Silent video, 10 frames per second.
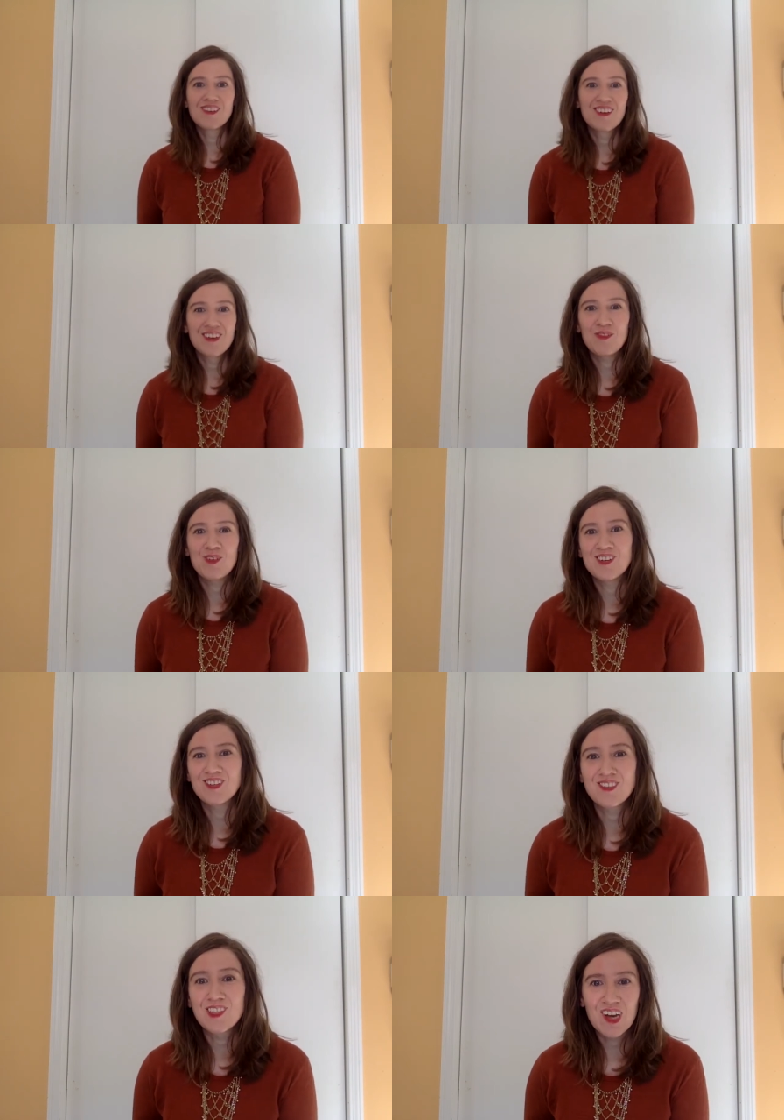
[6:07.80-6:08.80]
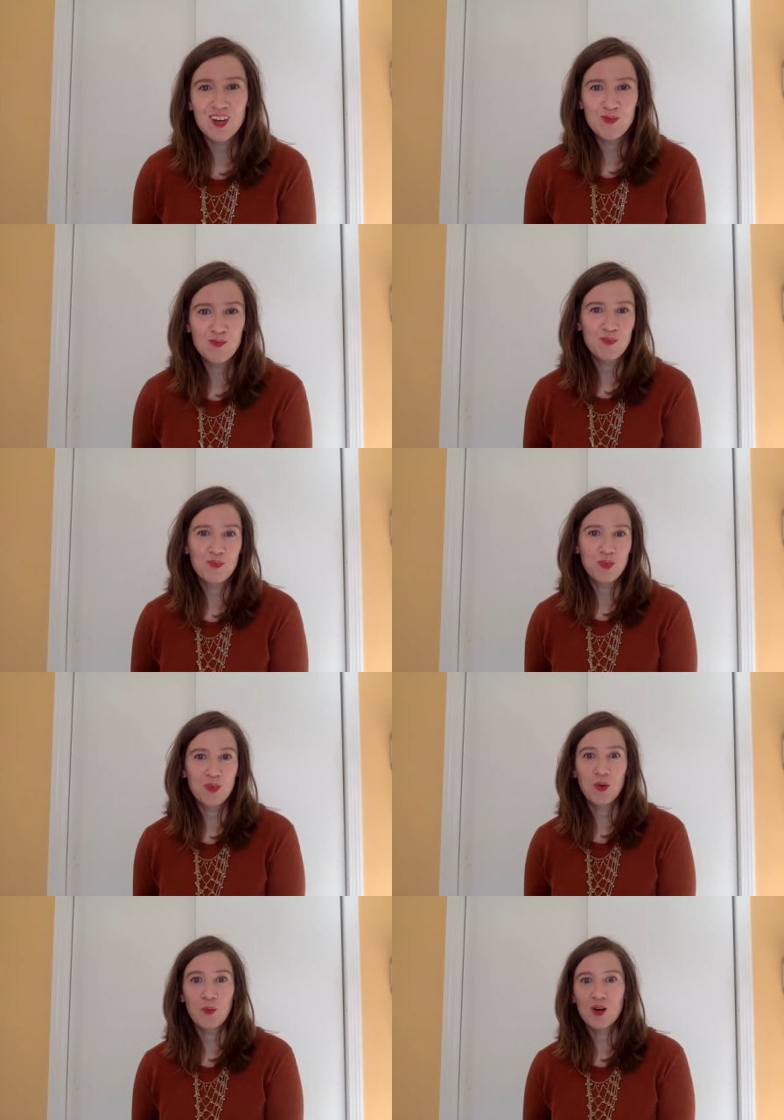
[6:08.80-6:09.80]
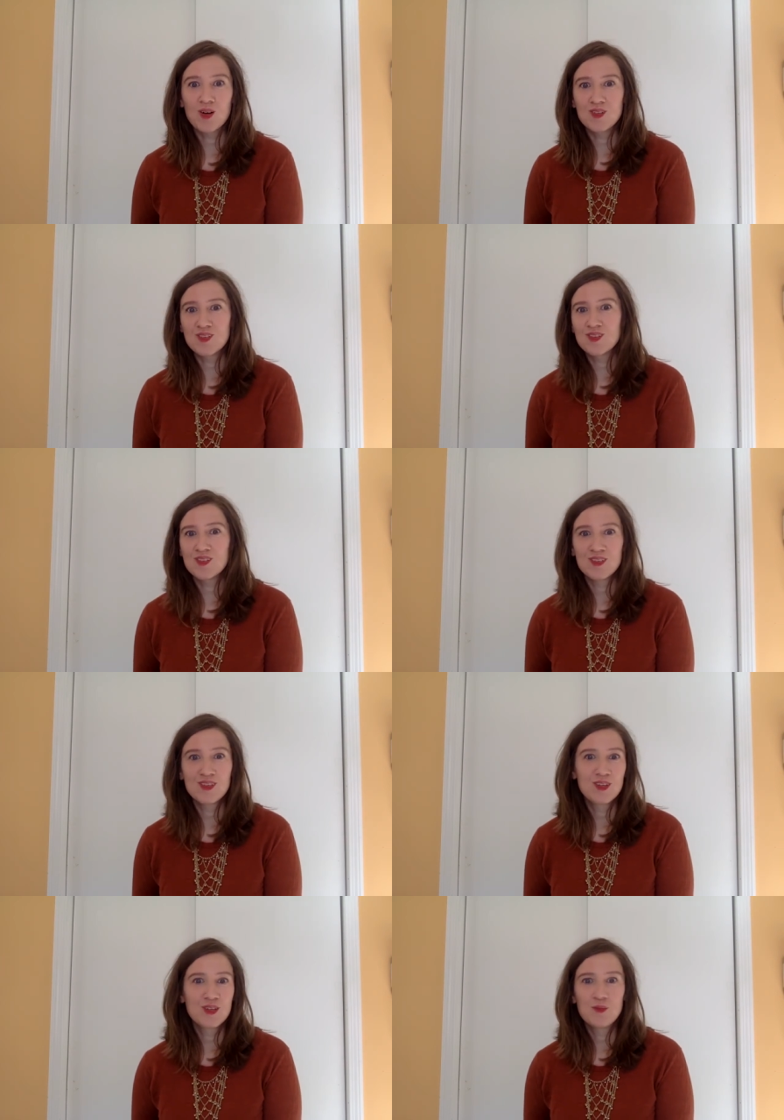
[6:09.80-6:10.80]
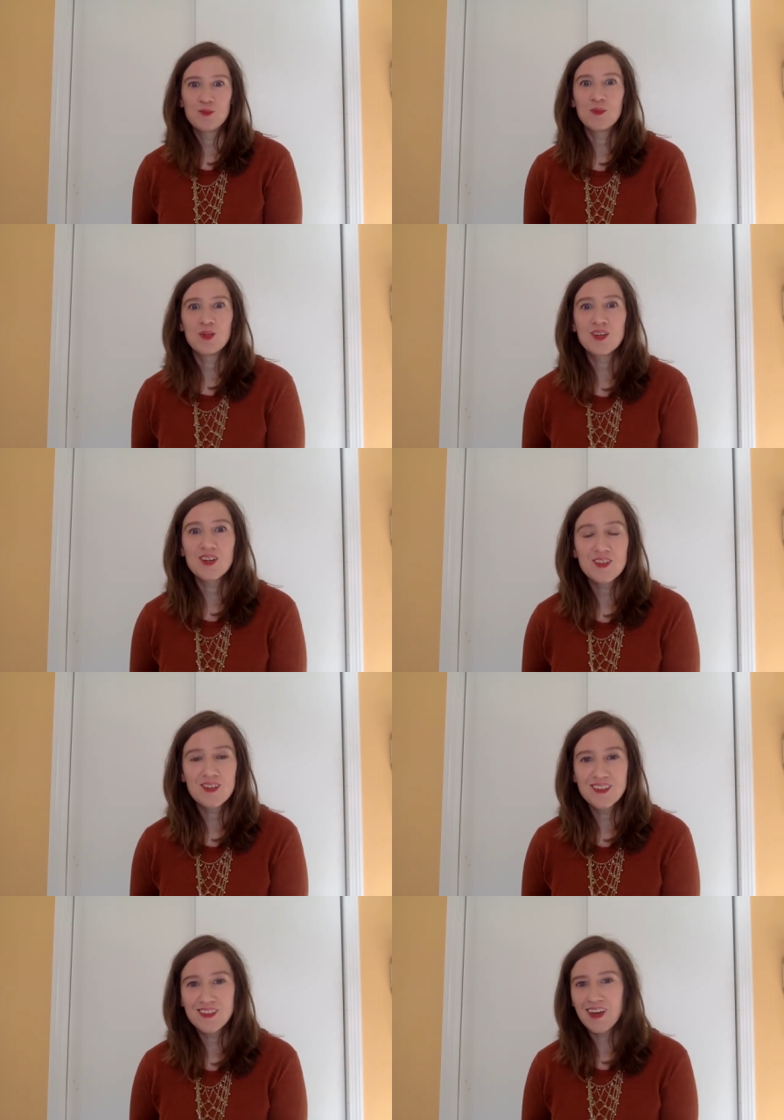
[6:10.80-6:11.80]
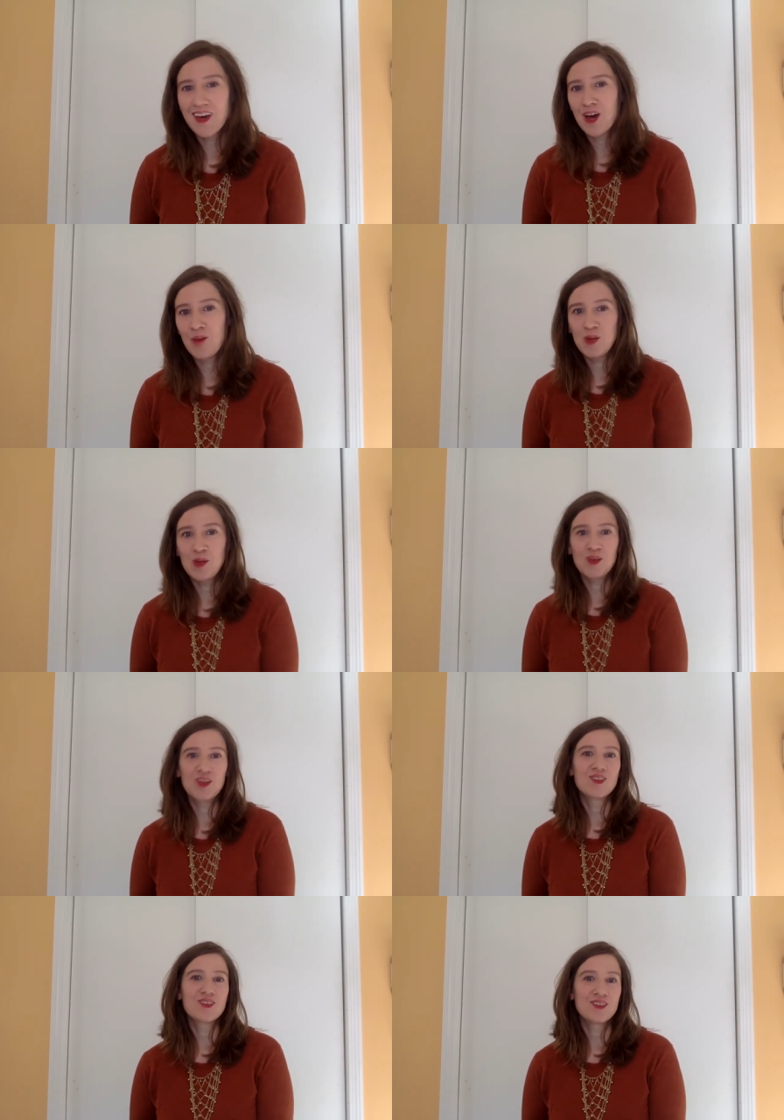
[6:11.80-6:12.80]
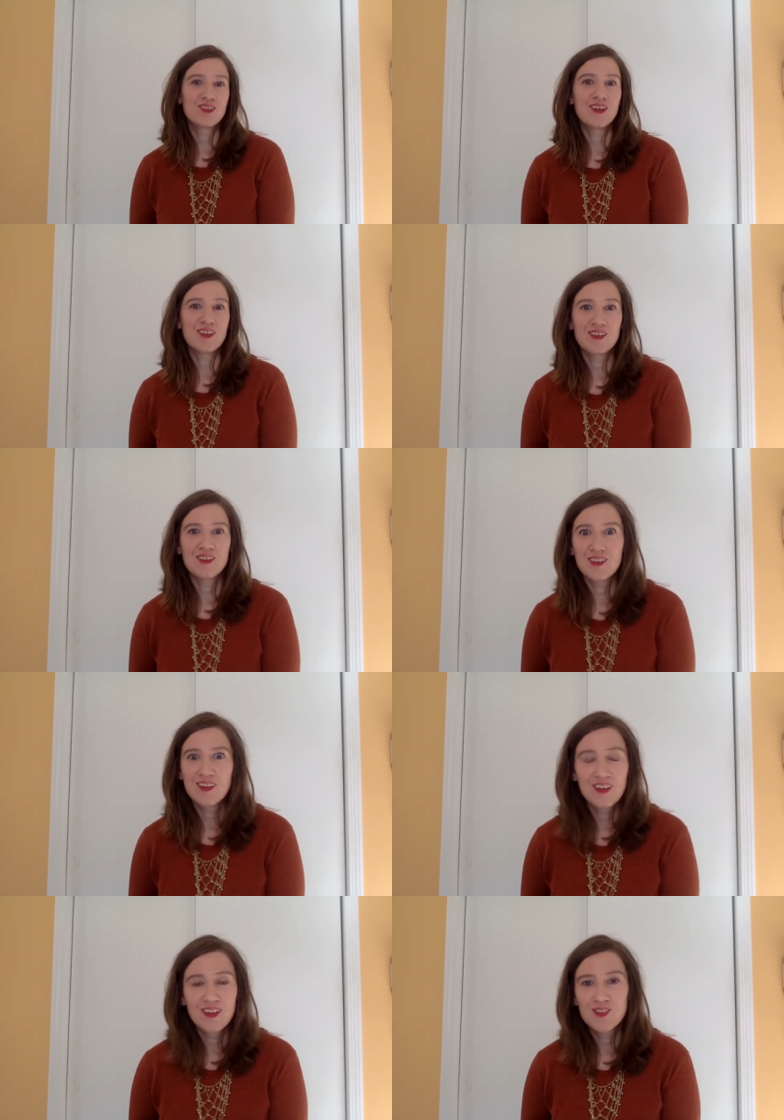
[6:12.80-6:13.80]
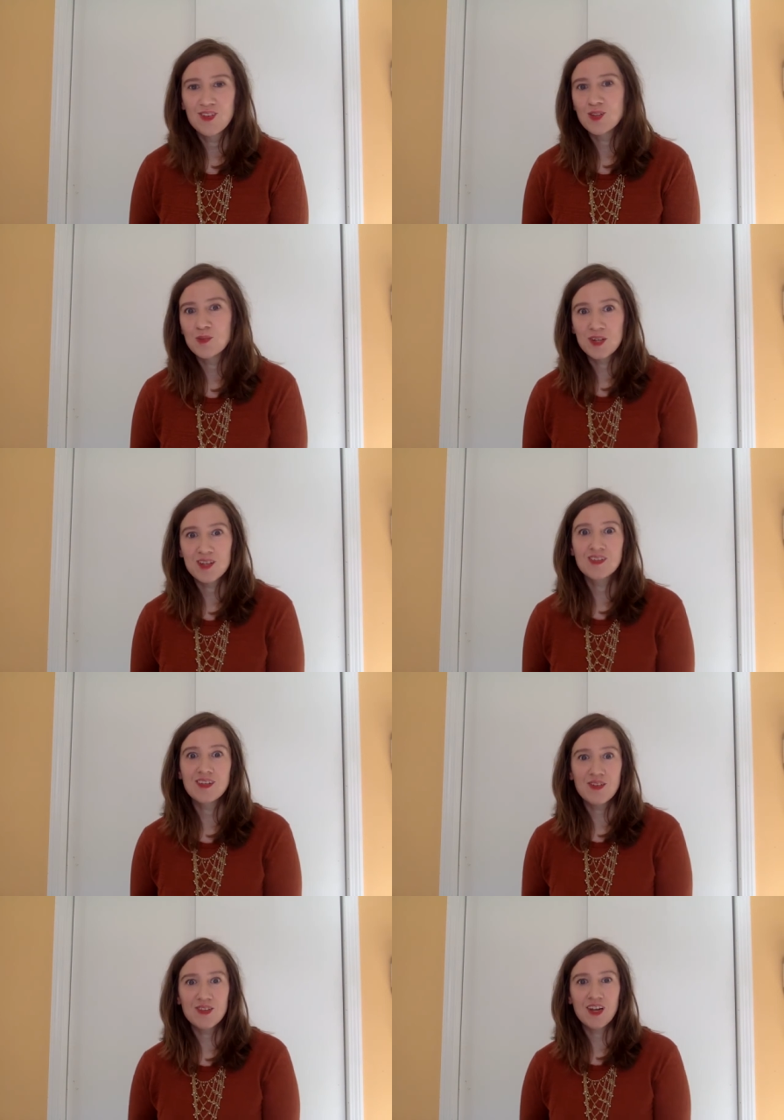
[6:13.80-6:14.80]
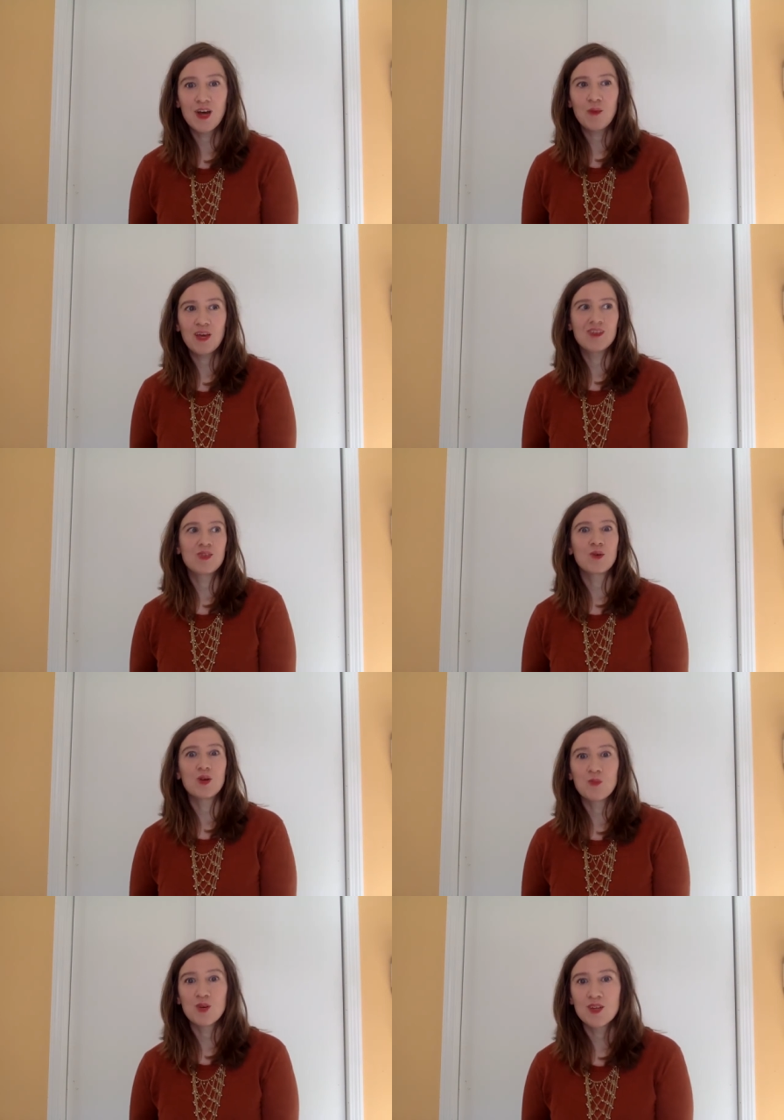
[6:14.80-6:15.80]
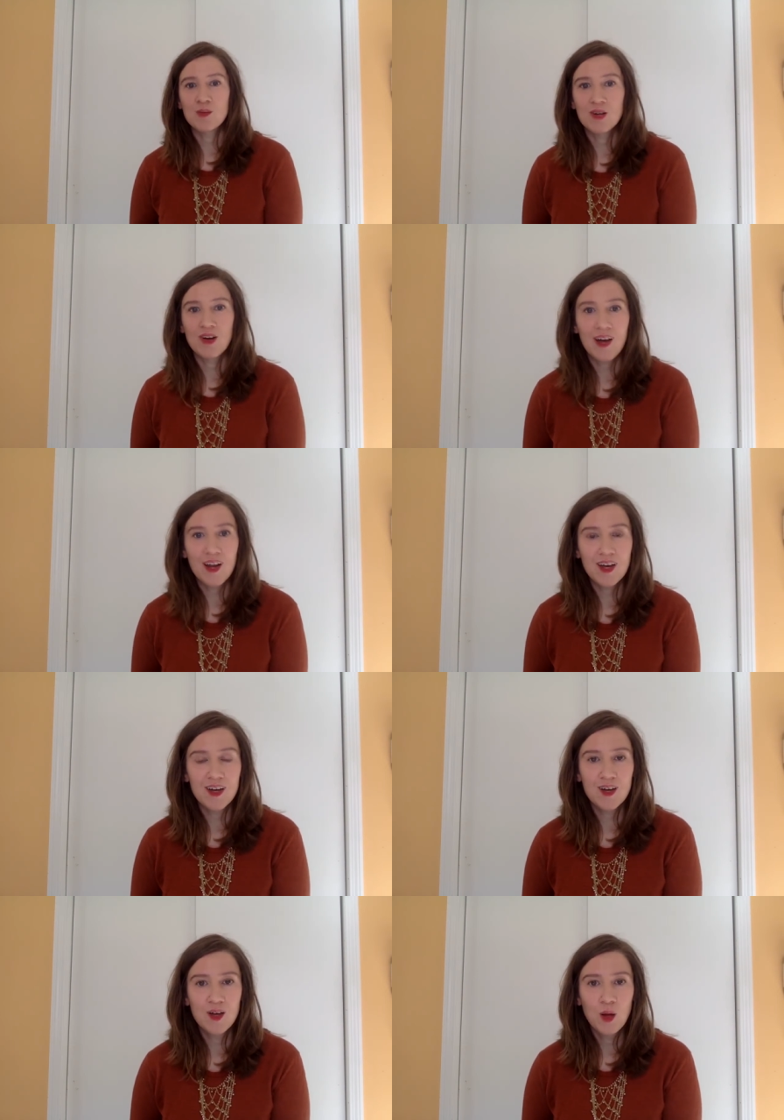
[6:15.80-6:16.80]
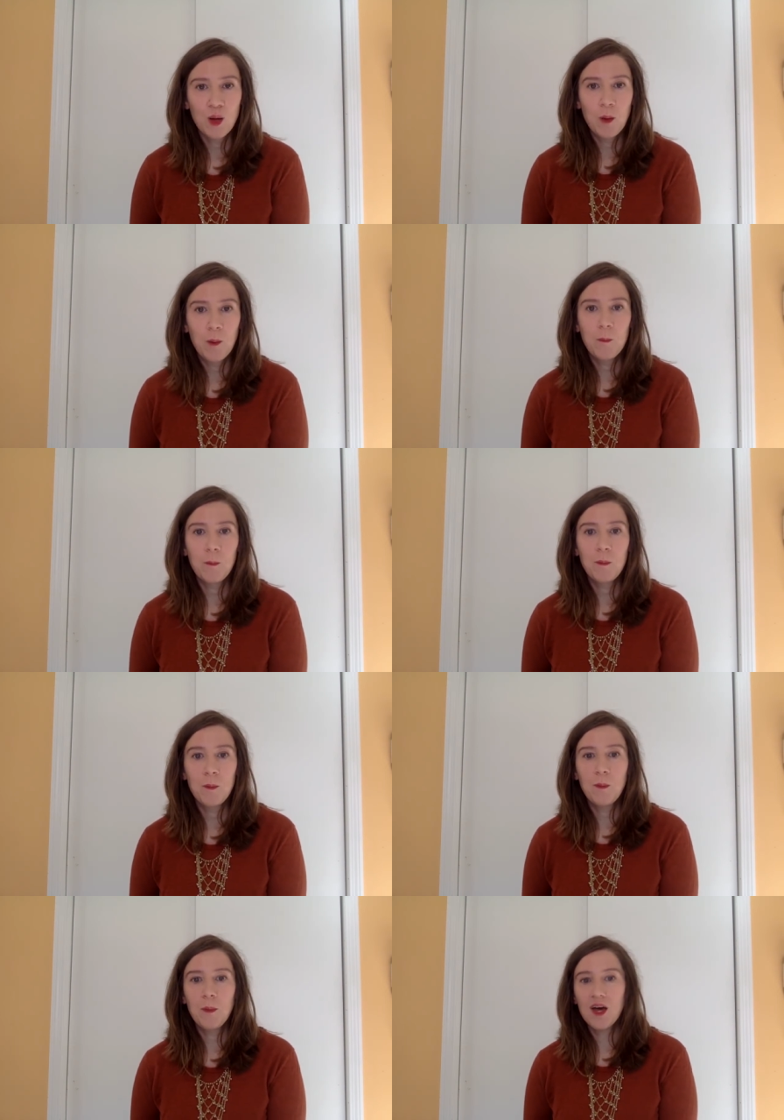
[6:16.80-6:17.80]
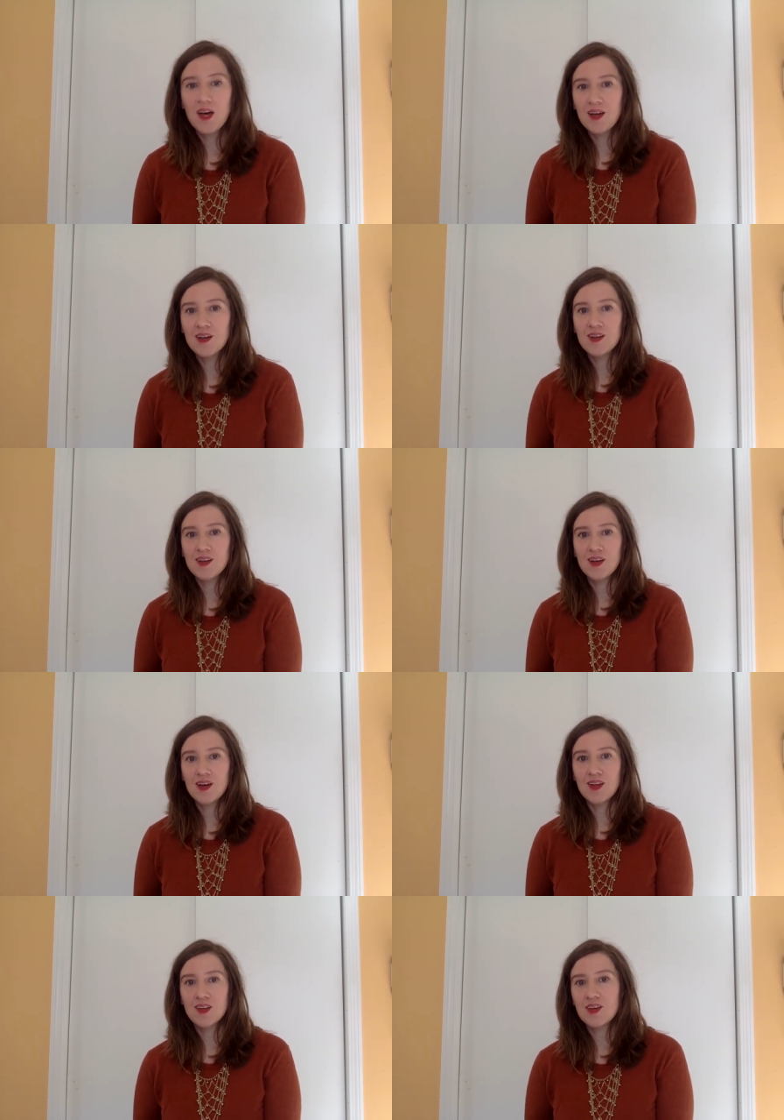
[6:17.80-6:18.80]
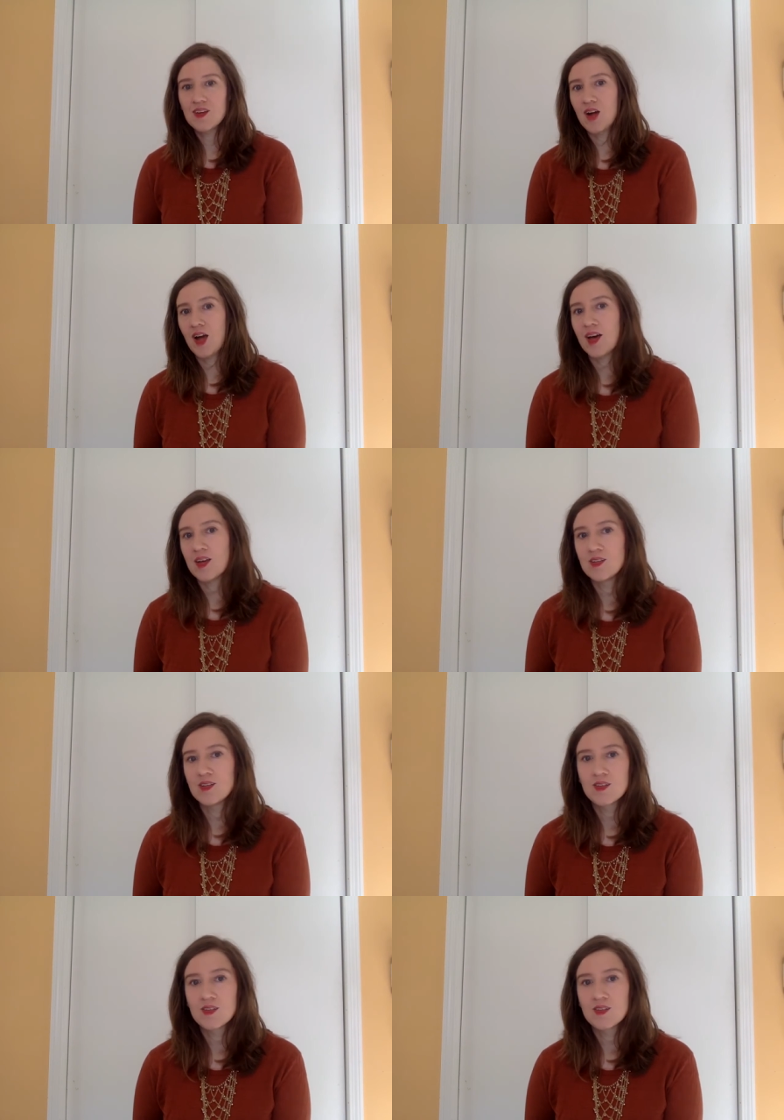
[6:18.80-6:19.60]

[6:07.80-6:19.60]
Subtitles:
I mean, just look at the world's politically today. I mean, Facebook is definitely not making the world more democratic. But on the other hand,